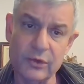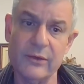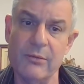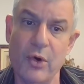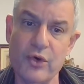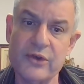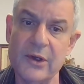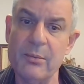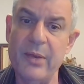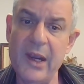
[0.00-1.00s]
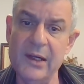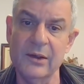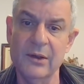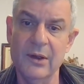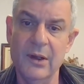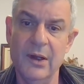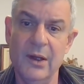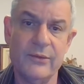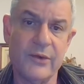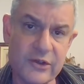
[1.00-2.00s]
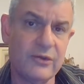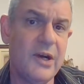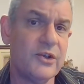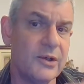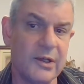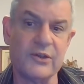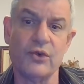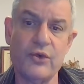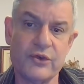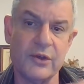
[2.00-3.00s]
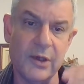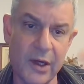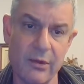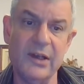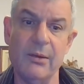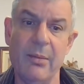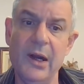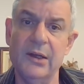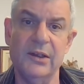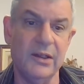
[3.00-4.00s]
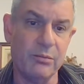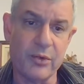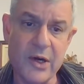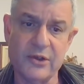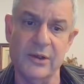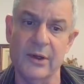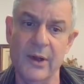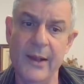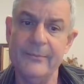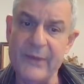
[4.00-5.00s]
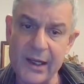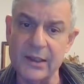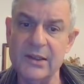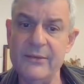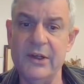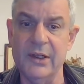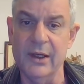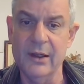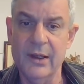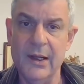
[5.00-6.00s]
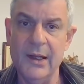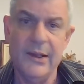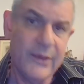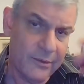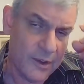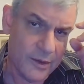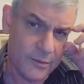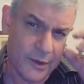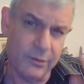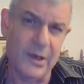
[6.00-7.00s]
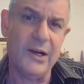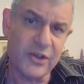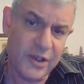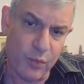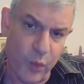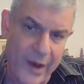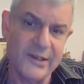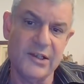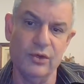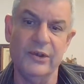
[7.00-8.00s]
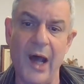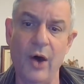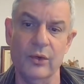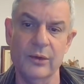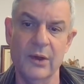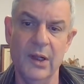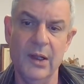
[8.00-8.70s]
lot of emotional pain, frustration, exhaustion, irritability, depression, negativity. The relationship weighs you down.